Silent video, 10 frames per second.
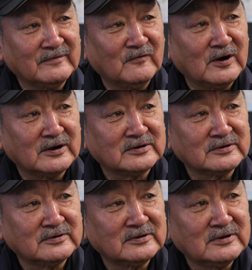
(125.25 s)
of water
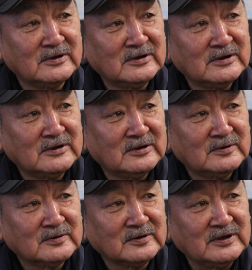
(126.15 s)
to
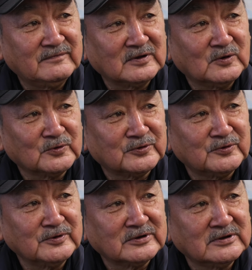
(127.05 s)
even go
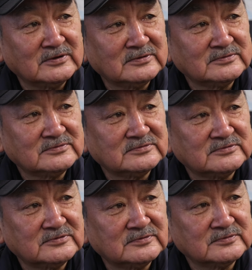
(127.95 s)
through it.
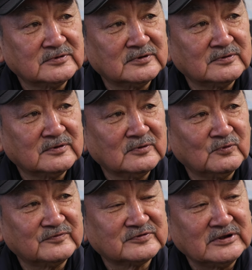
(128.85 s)
So
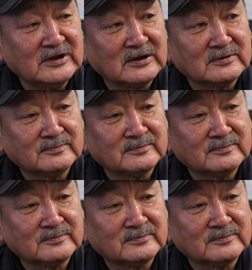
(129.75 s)
we've seen that